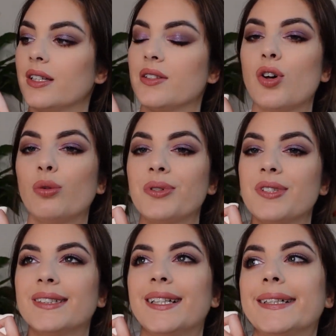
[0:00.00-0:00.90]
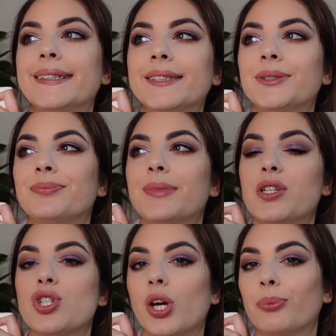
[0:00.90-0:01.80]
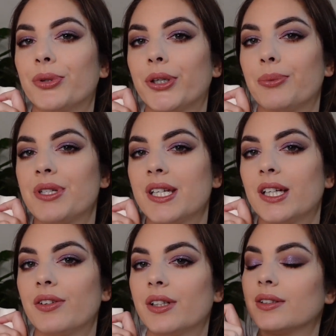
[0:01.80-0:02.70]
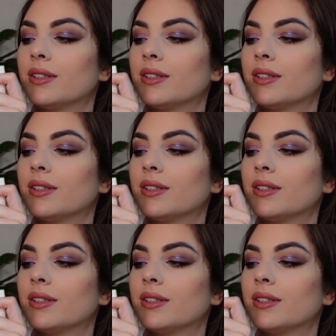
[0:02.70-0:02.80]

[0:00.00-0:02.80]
It's almost in like a jumper material.